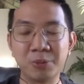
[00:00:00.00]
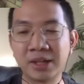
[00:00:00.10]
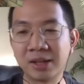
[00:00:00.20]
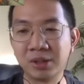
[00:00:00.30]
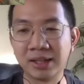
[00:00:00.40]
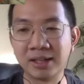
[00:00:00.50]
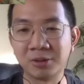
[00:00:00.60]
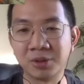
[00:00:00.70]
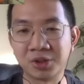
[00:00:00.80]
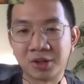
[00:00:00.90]
but we can relate
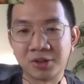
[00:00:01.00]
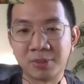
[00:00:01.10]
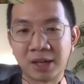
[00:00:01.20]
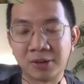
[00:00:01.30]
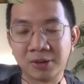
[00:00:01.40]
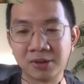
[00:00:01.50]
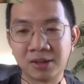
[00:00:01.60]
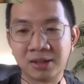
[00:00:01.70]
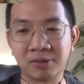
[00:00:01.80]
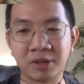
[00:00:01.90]
to each other's battles.
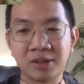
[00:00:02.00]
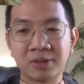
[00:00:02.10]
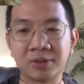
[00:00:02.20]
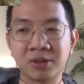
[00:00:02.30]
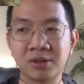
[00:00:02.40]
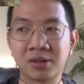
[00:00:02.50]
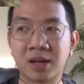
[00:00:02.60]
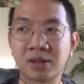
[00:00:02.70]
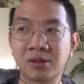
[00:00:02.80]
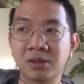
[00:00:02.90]
It's very different to
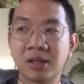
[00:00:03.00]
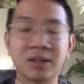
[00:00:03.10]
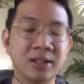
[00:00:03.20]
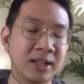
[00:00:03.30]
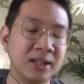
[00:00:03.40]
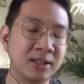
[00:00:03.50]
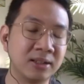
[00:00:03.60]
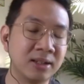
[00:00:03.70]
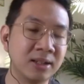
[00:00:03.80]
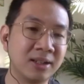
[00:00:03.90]
talk to another
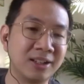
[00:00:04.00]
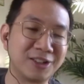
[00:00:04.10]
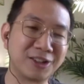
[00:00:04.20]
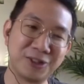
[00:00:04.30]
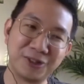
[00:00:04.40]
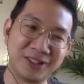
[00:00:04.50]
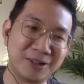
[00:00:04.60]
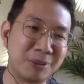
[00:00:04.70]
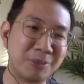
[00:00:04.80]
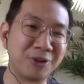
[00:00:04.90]
Canadian and talk to
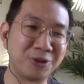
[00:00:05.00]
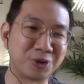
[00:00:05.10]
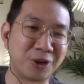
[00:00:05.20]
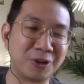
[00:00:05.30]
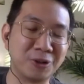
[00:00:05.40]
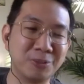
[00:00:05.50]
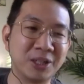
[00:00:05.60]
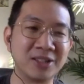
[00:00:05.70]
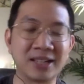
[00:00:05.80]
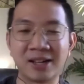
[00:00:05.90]
them about your struggle,
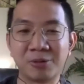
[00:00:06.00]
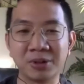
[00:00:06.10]
because they